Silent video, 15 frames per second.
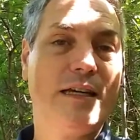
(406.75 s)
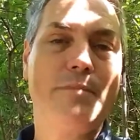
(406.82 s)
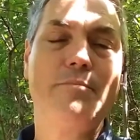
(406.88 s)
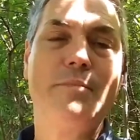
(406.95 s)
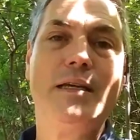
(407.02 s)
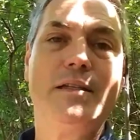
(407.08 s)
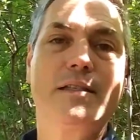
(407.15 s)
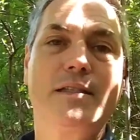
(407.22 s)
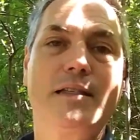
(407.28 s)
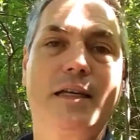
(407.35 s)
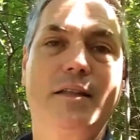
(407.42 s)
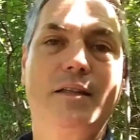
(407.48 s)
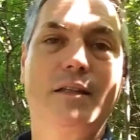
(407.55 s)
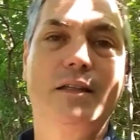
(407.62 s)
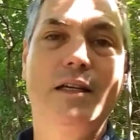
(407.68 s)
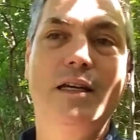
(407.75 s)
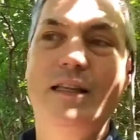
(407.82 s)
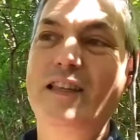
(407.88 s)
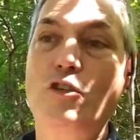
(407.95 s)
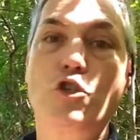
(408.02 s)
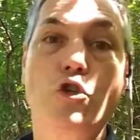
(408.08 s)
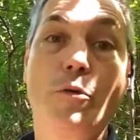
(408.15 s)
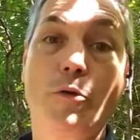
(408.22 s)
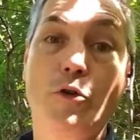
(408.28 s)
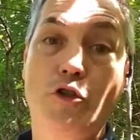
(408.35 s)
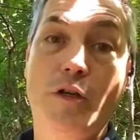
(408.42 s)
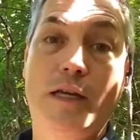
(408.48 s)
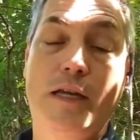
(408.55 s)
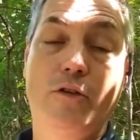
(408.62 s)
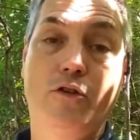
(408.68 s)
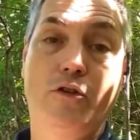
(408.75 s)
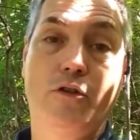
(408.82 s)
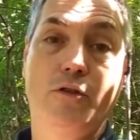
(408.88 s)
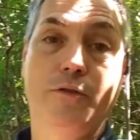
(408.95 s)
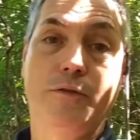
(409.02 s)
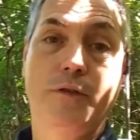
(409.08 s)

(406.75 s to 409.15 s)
means that there's so much you can do